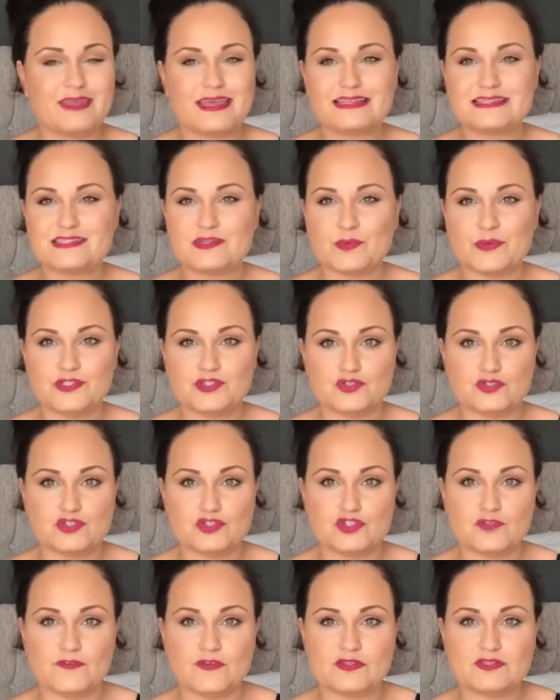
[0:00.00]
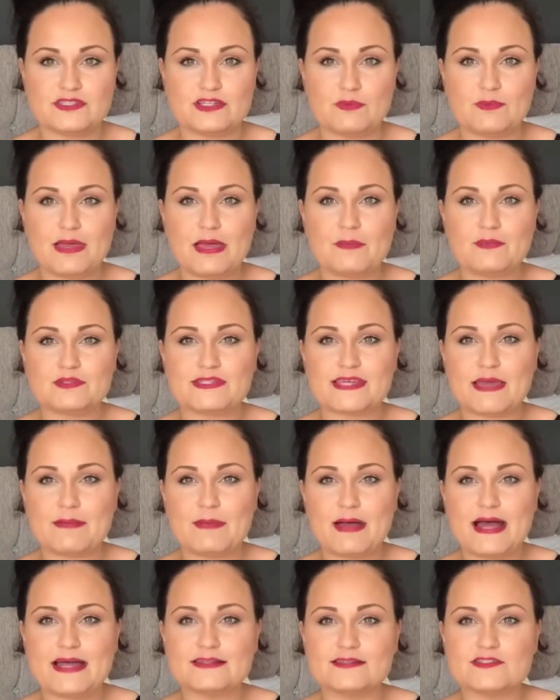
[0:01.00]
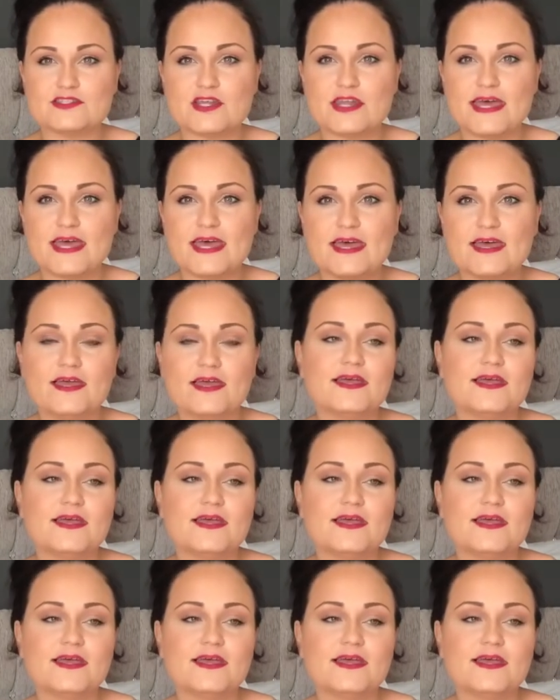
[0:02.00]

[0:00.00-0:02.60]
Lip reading: into the winter and stuff, I'll still be able to get my hands on it.